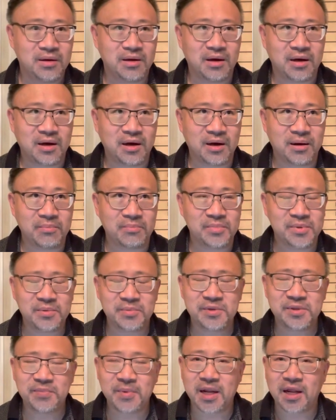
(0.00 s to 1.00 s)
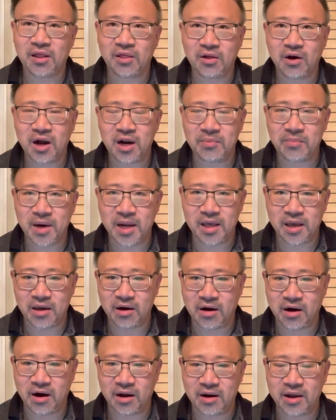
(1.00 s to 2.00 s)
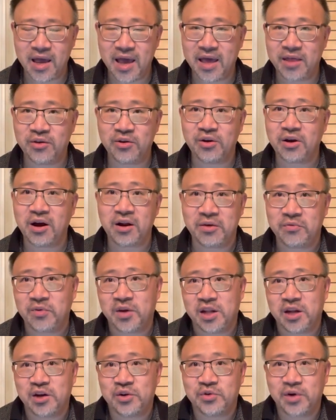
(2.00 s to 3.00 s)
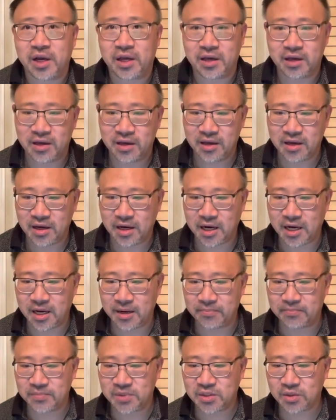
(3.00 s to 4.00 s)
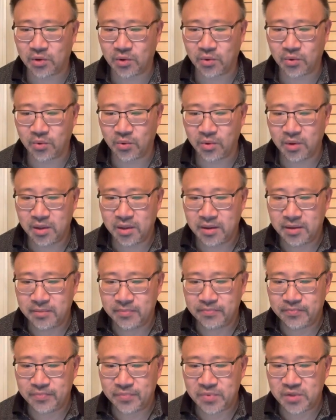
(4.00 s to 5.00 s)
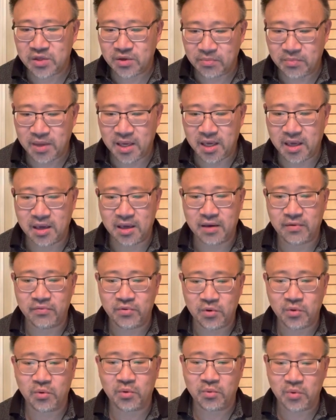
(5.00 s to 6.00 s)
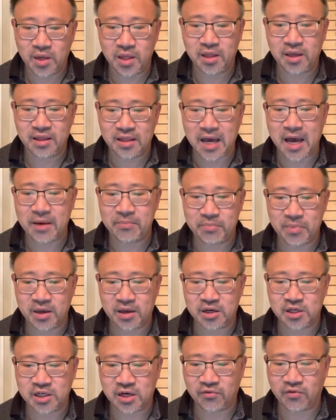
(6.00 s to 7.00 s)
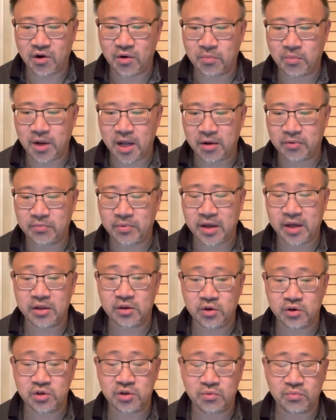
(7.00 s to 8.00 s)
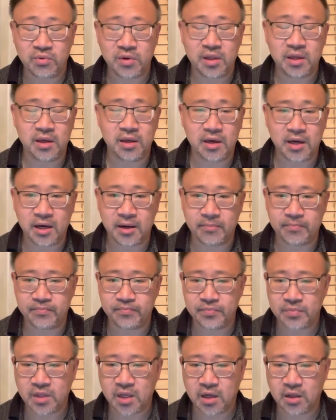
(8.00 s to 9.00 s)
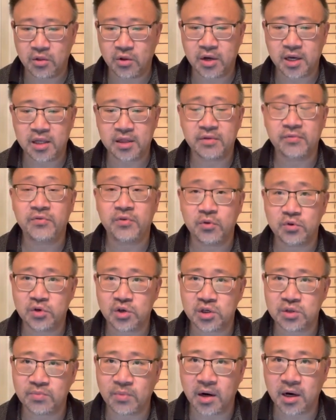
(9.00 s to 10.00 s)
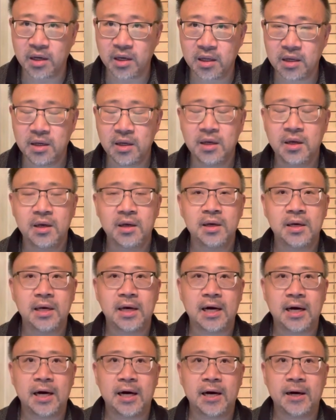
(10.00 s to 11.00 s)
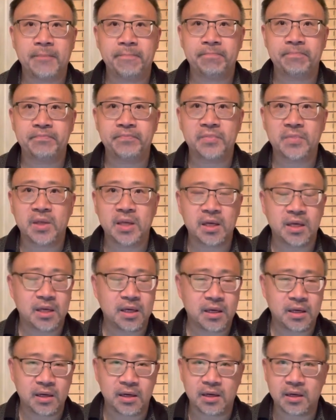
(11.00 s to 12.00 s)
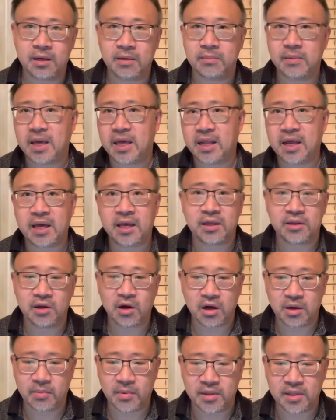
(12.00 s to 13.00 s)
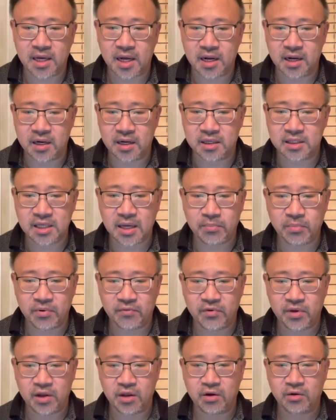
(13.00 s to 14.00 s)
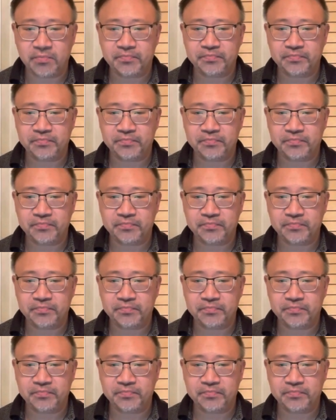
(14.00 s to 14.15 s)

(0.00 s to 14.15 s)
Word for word: um, spend a lot of money on and you're not even gonna drink. Um, so to me, if you were really that big a Cheval Blanc fan, you should really um, look at the futures market. Um, yeah, and I can talk about that in a separate video.